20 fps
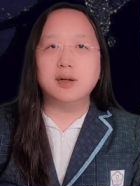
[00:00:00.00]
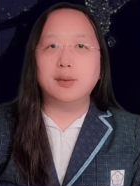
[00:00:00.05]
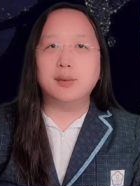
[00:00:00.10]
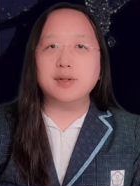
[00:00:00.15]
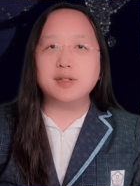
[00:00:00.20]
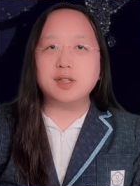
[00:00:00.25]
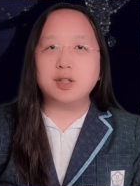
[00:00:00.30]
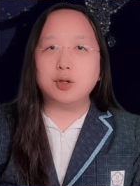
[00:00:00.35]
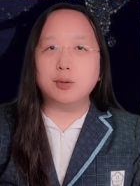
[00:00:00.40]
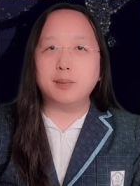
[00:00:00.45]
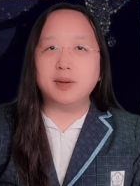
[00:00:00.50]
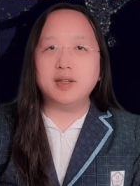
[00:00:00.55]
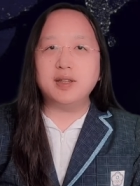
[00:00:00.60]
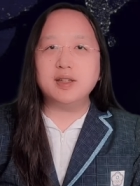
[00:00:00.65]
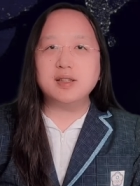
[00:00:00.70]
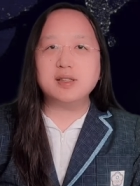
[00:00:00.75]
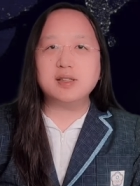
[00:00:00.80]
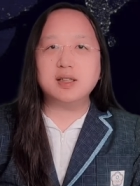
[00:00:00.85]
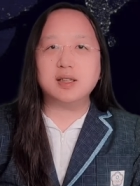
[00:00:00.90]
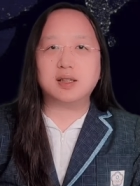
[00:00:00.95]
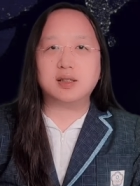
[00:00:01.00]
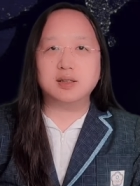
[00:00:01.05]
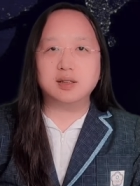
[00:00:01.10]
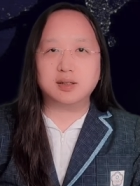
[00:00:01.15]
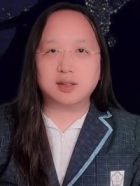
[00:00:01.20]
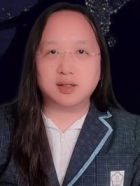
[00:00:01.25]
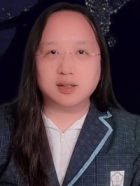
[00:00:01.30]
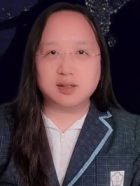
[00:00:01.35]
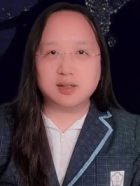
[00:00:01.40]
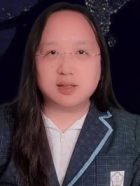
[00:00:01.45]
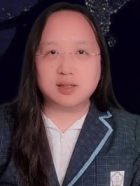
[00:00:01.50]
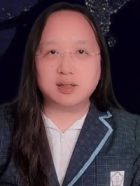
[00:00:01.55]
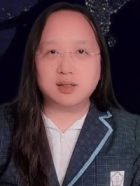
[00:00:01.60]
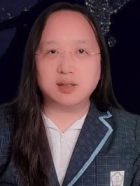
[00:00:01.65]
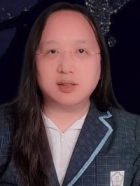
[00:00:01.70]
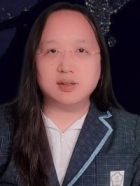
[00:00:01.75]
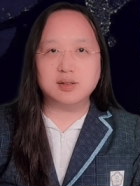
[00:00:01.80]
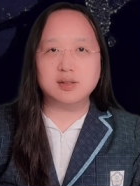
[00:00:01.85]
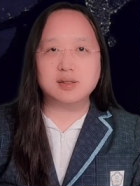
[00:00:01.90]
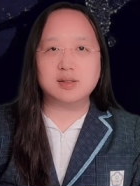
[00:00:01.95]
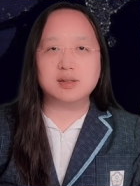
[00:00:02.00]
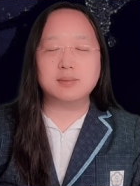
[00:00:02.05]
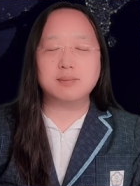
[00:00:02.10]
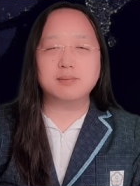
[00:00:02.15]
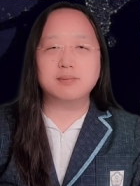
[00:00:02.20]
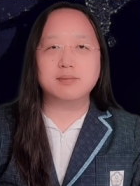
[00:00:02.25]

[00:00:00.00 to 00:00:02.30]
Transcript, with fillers: with humanistic concerns.